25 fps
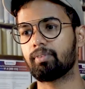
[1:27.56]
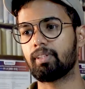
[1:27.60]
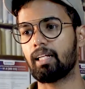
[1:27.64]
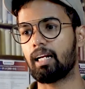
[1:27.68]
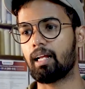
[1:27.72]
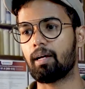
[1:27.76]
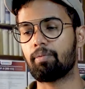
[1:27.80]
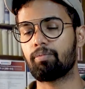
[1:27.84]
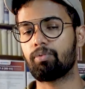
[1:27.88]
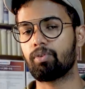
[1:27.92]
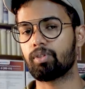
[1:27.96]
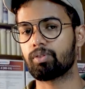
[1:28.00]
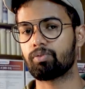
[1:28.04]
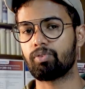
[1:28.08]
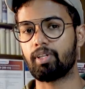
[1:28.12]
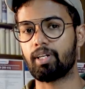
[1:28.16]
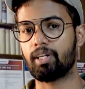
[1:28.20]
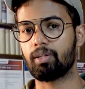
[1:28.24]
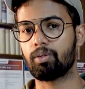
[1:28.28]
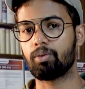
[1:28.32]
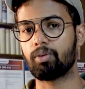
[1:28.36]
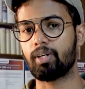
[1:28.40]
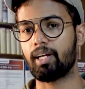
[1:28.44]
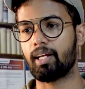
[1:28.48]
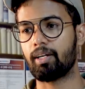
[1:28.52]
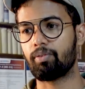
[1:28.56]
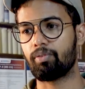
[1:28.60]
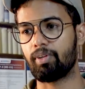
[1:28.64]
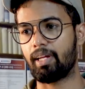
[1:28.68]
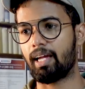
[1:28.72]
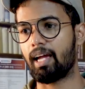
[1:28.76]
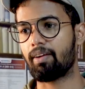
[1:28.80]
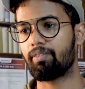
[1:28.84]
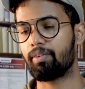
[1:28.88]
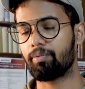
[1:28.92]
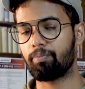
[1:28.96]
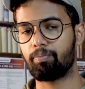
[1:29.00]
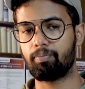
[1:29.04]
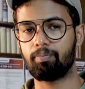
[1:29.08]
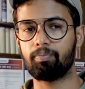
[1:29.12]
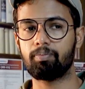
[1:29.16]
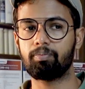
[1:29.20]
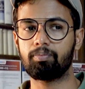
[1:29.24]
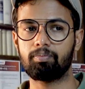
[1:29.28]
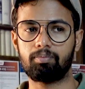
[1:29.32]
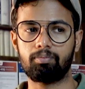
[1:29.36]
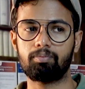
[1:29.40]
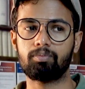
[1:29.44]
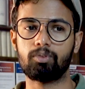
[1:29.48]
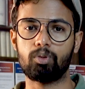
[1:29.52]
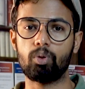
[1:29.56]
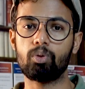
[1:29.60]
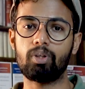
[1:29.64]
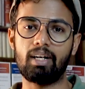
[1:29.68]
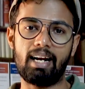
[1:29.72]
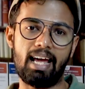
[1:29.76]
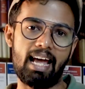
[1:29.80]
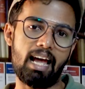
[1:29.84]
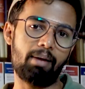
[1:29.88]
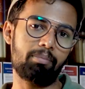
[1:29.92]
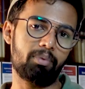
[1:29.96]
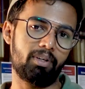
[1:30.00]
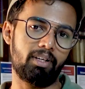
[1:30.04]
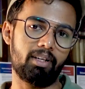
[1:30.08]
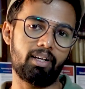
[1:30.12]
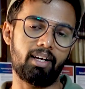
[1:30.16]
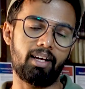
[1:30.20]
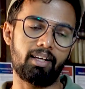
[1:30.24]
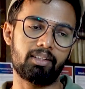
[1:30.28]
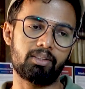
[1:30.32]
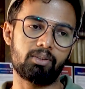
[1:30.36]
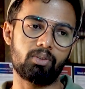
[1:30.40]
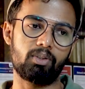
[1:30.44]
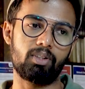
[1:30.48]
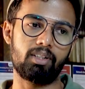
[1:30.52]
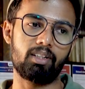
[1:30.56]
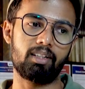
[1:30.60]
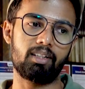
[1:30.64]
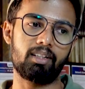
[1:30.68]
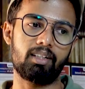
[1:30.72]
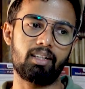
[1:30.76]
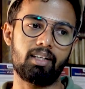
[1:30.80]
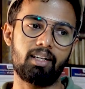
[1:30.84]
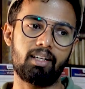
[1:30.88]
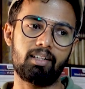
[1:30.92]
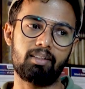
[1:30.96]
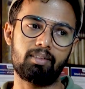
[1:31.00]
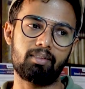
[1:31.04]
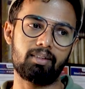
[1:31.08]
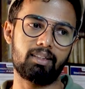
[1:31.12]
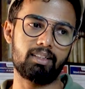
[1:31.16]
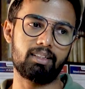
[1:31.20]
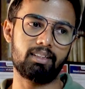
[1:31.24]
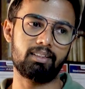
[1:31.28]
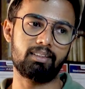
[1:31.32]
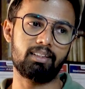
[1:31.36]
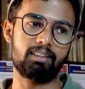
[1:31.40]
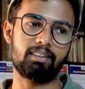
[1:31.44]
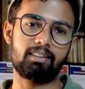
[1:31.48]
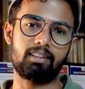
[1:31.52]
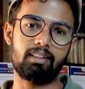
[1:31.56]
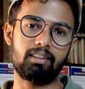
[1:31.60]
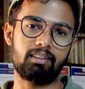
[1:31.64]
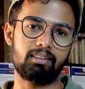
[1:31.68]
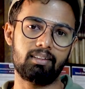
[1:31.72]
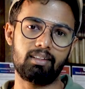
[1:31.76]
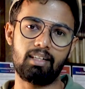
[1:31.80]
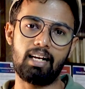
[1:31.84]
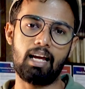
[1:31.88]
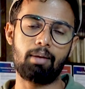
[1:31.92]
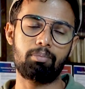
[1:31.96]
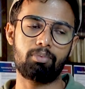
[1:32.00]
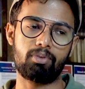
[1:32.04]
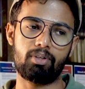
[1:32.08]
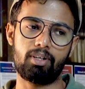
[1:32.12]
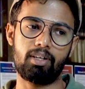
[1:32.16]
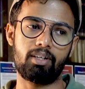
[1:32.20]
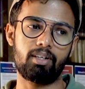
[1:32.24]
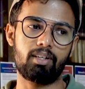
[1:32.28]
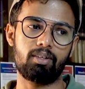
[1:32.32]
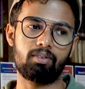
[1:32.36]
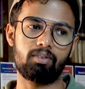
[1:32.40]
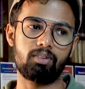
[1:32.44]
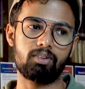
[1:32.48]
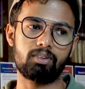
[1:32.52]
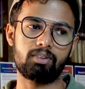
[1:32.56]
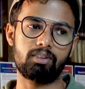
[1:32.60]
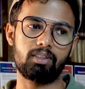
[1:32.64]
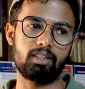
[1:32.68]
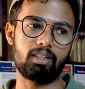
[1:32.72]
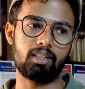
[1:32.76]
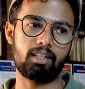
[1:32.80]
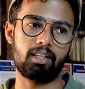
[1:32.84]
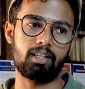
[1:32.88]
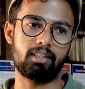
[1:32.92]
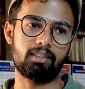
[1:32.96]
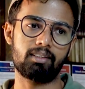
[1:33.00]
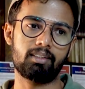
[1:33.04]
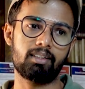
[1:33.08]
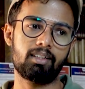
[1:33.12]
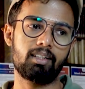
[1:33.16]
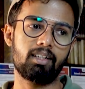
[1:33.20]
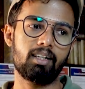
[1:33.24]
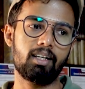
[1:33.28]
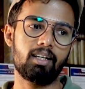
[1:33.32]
The lab was very good, and we have a good lab here actually. And the lab trainer was there, and